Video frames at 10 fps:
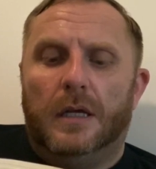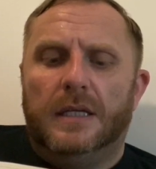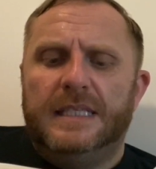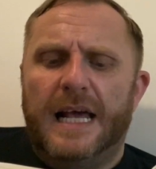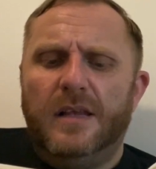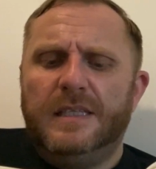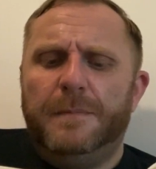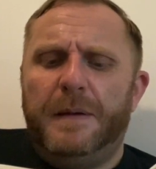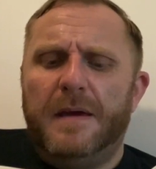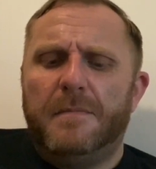Tell us a
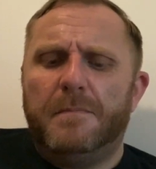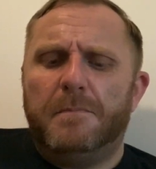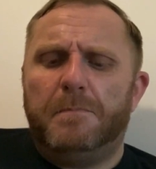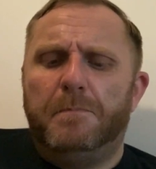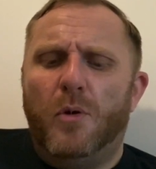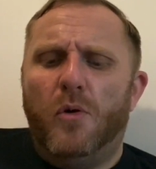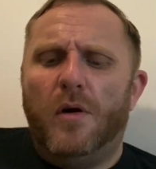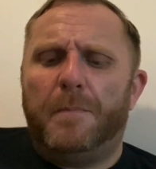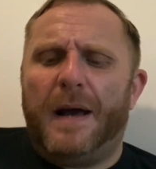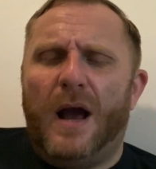bit
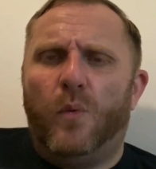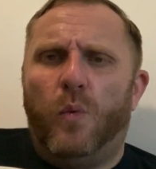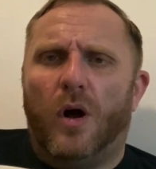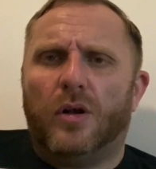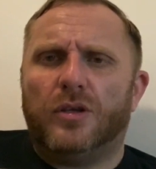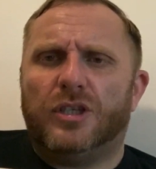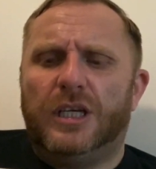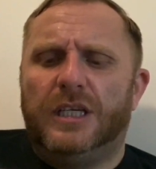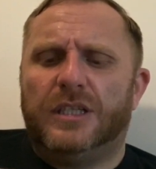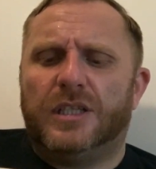more about what
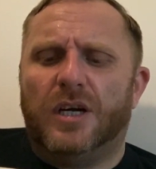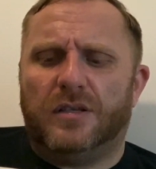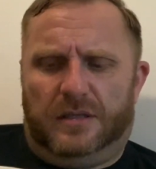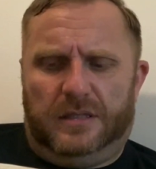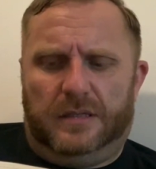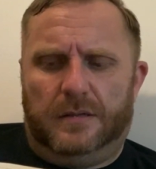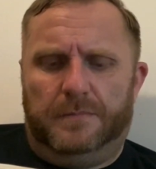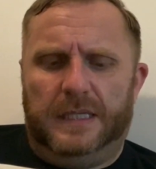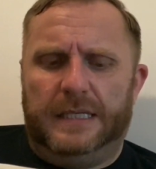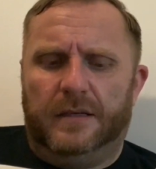she does,
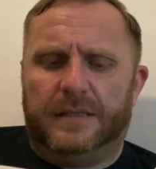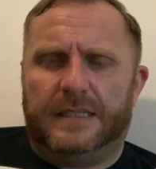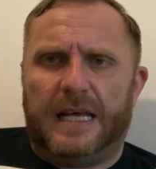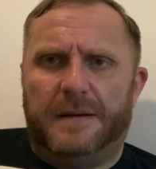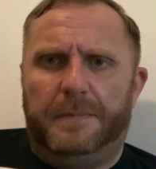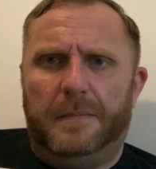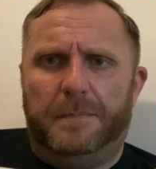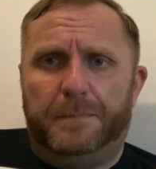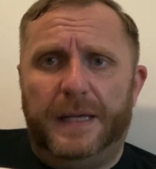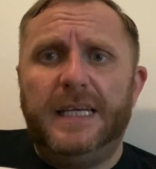Matilda said.
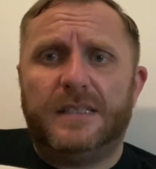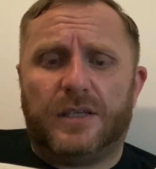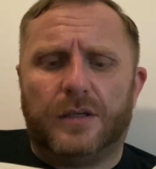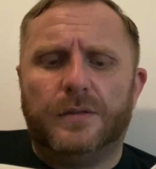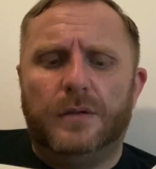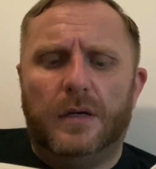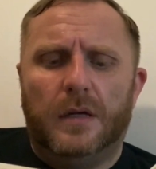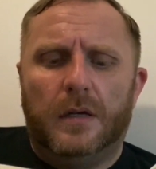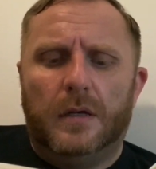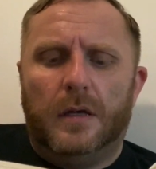Please do.
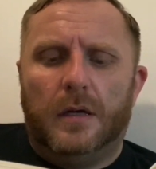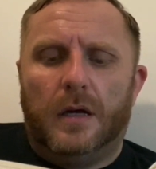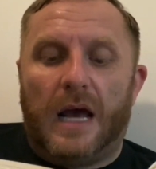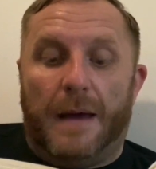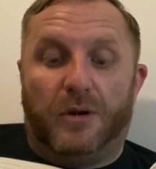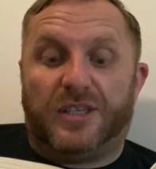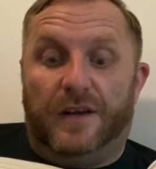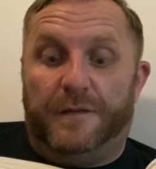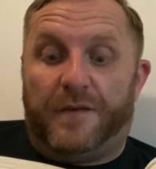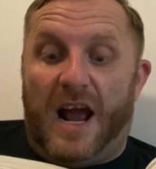I
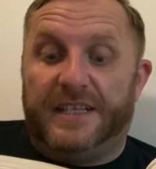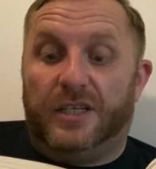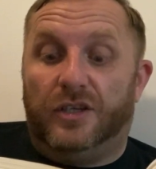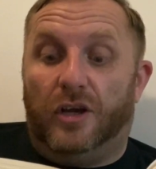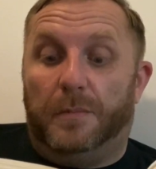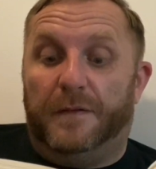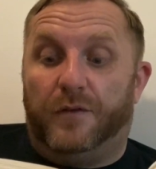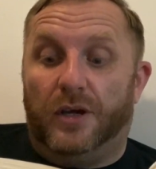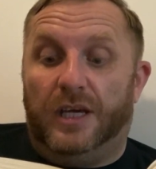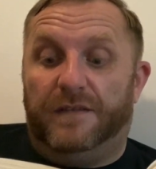mustn't frighten you
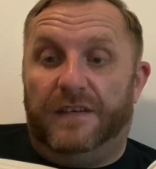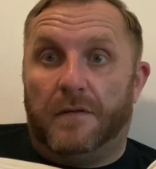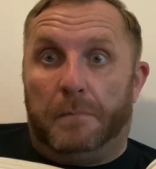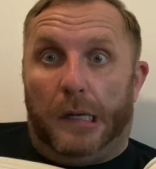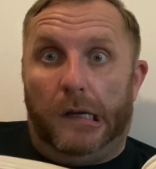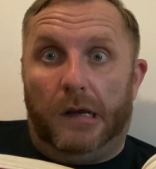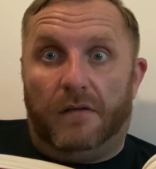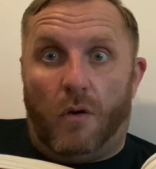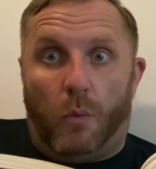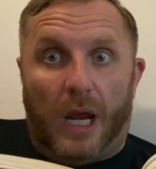before you've even been
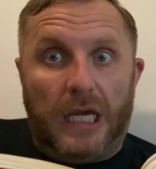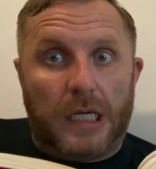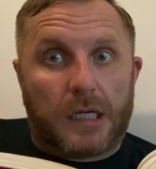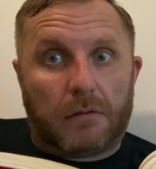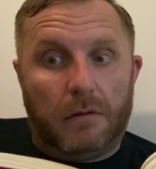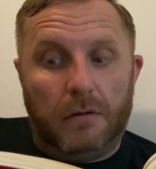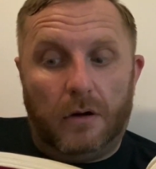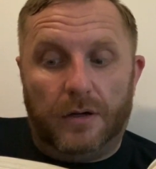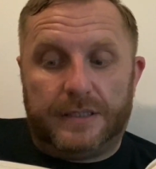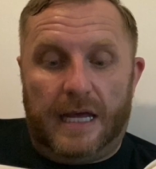here a week,
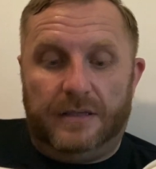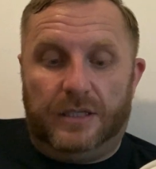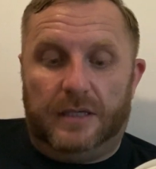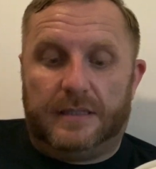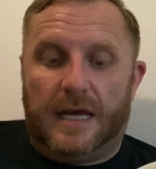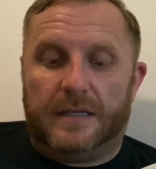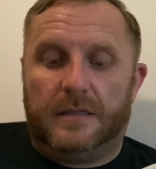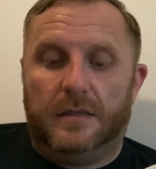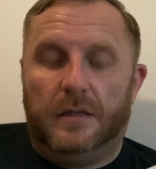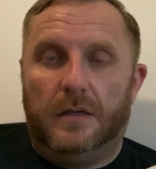Hortensia said.
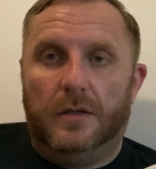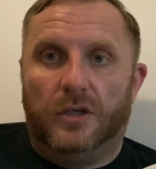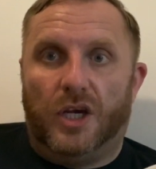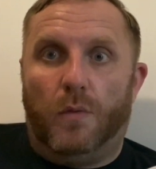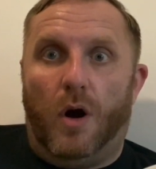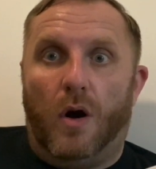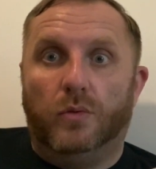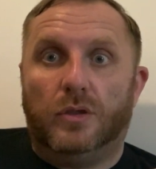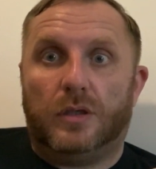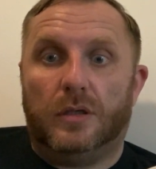You
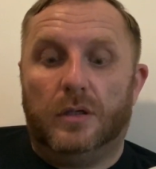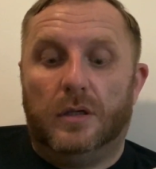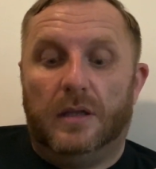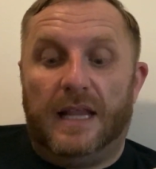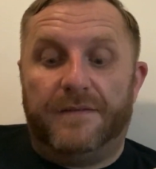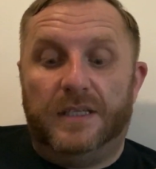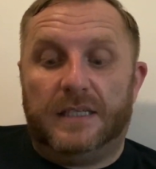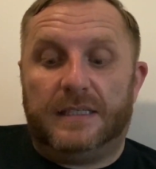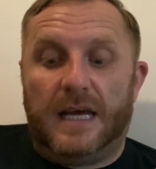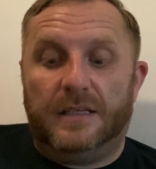won't, Lavender
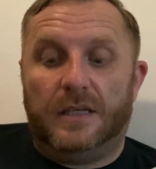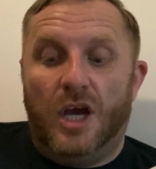said.